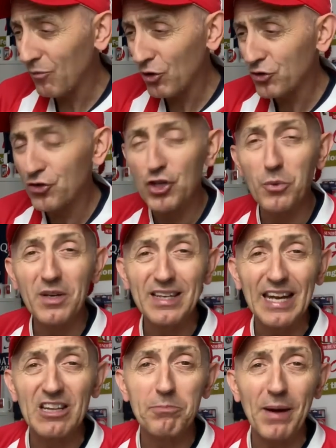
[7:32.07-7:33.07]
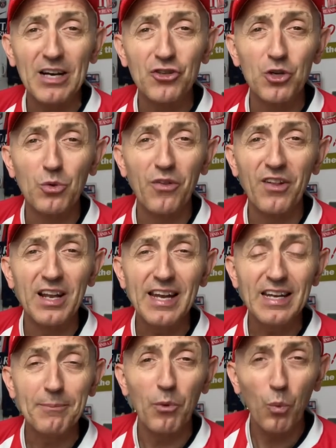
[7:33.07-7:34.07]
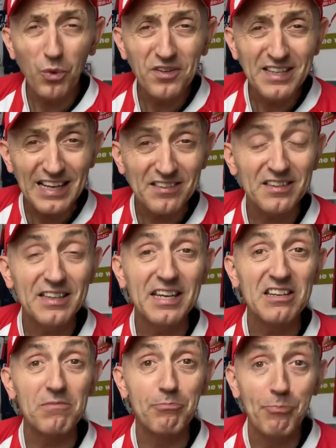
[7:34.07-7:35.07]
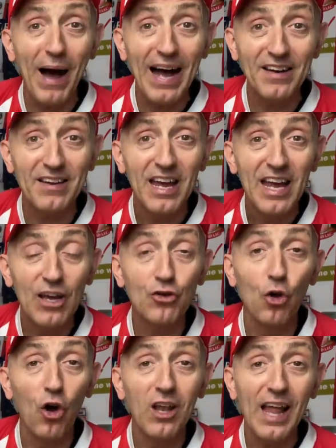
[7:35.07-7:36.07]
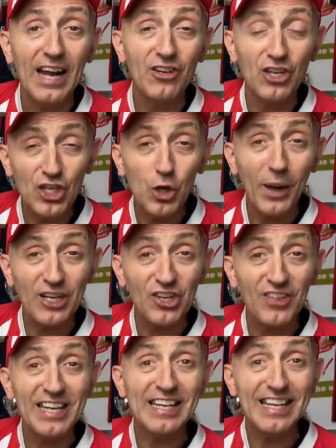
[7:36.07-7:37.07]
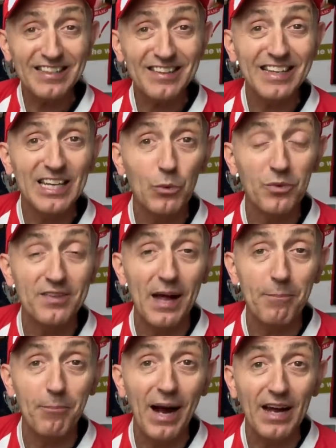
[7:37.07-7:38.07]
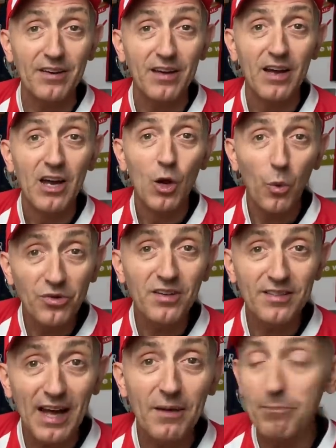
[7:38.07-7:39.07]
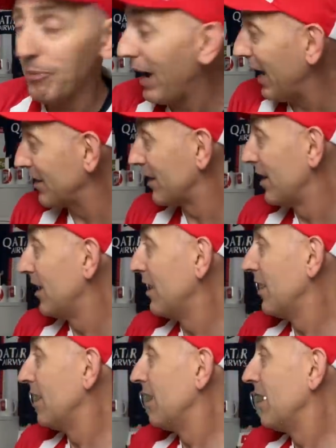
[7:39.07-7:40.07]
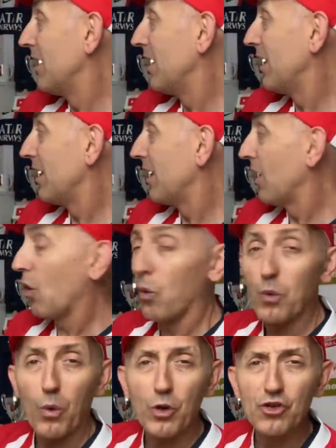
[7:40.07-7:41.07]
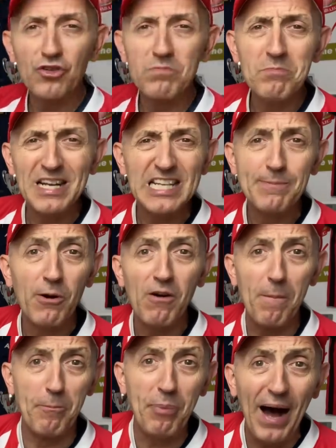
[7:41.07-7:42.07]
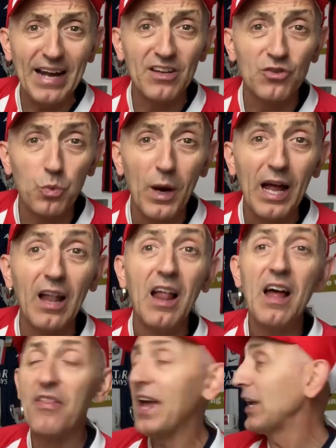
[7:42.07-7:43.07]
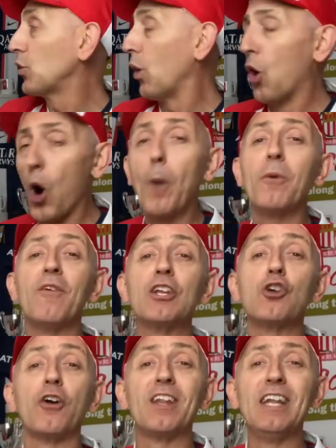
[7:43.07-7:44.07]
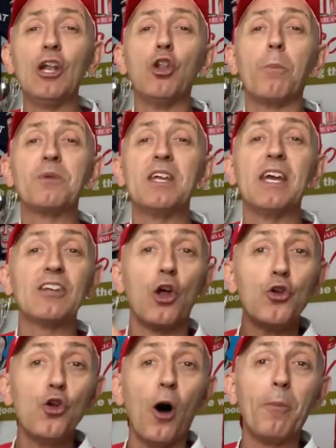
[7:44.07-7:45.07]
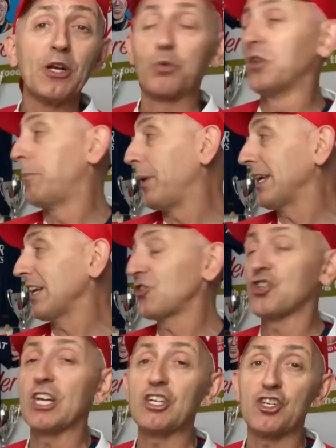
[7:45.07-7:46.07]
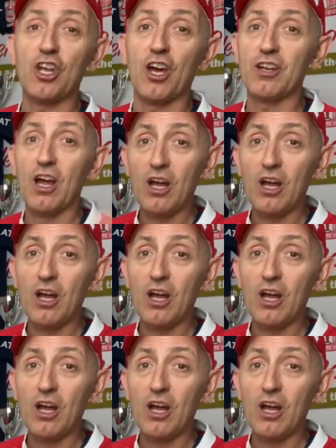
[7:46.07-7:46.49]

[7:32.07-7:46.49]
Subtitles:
Ross Stewart gets back sooner than later. But was yesterday as bad as all that? Do you actually think yesterday was that bad? Was it that bad? Or was just Middlesbrough bad as well? There you go. I hope you've enjoyed the little update. Nobody's won the PSG shirt.